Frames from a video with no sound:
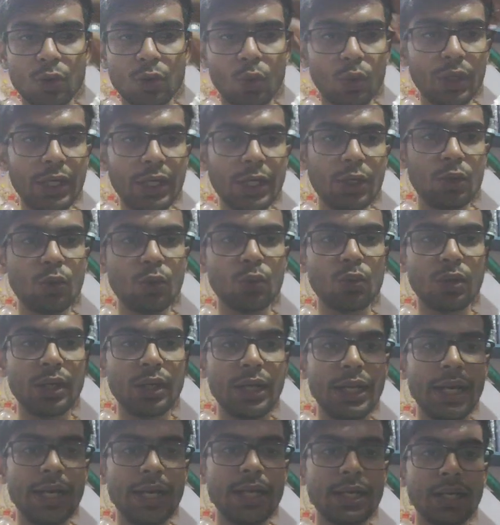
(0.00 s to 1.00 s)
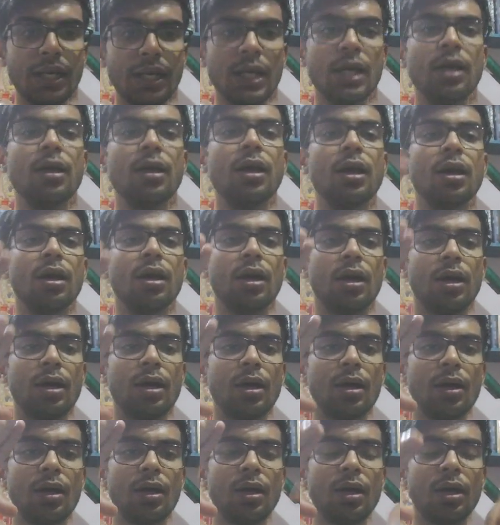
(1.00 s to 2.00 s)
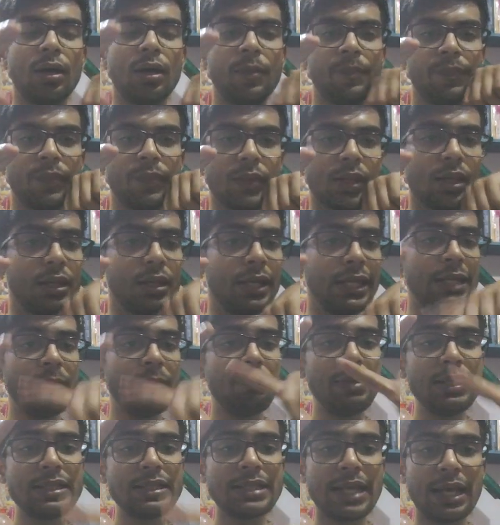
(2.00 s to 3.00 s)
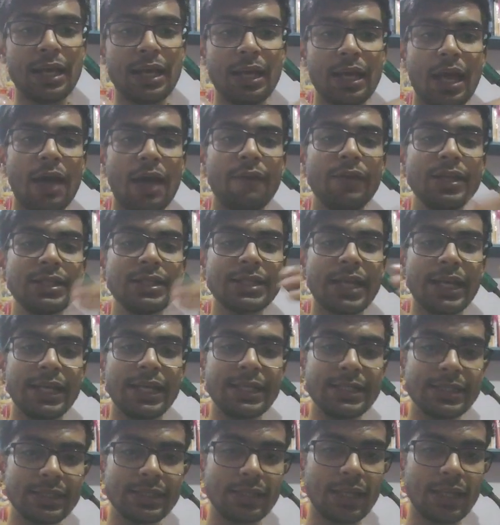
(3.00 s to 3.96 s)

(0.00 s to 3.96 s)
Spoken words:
need to create uh, DP having size